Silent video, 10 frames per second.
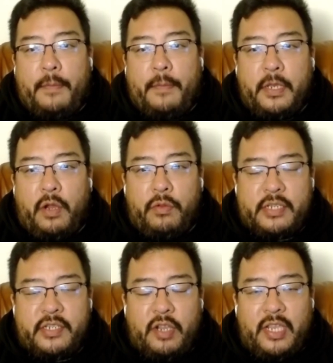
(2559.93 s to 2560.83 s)
You don't
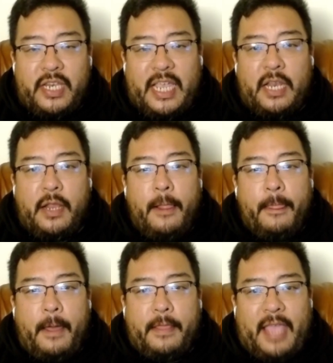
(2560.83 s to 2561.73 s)
necessarily need
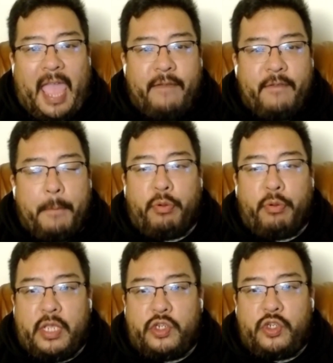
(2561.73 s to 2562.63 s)
to have a
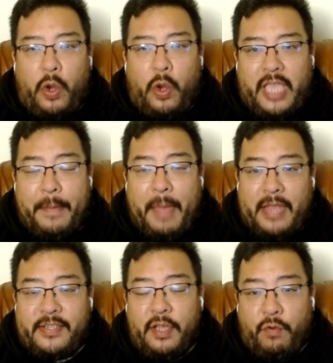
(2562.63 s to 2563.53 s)
brilliant short game
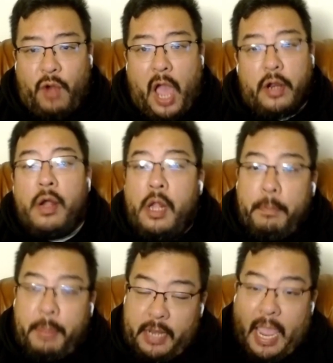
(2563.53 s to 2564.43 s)
at Silverado,
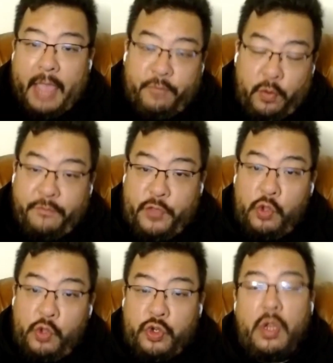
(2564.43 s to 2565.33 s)
but for the
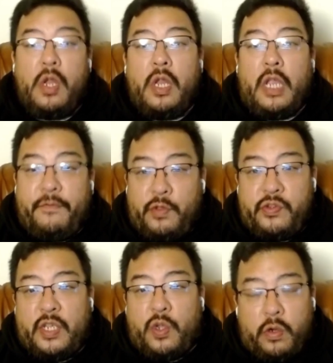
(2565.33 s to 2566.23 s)
future, if you
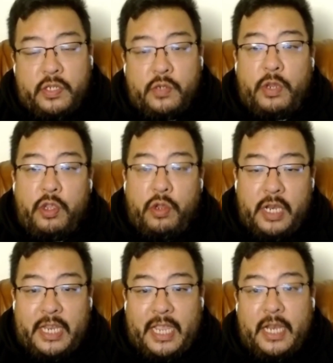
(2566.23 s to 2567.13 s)
see courses where you're
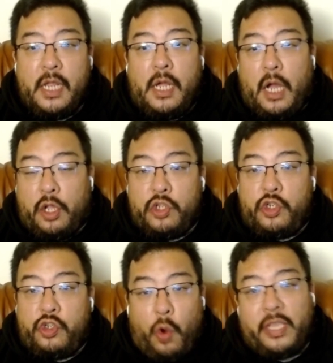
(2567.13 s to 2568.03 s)
going to need a good
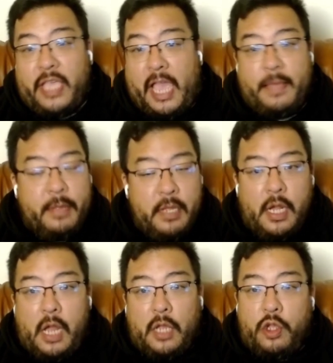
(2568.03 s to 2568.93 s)
short game,
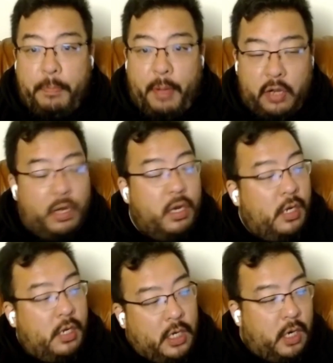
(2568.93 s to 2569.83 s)
a good putter,
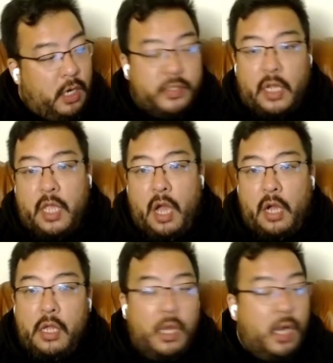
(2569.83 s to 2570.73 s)

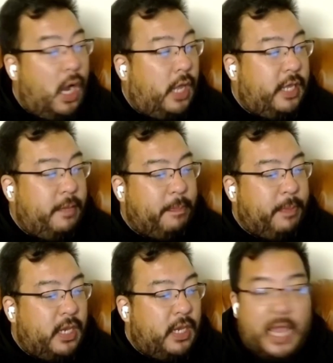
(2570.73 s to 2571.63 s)
Sunghyung, he might
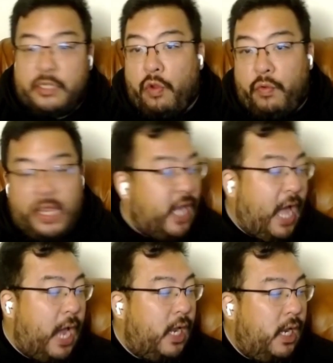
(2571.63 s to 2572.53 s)
be the next Korean
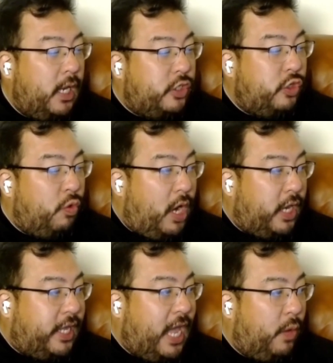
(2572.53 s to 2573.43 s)
guy that you want
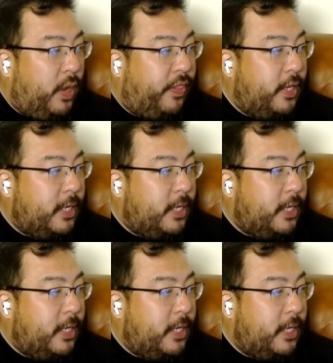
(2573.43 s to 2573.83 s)
to get with.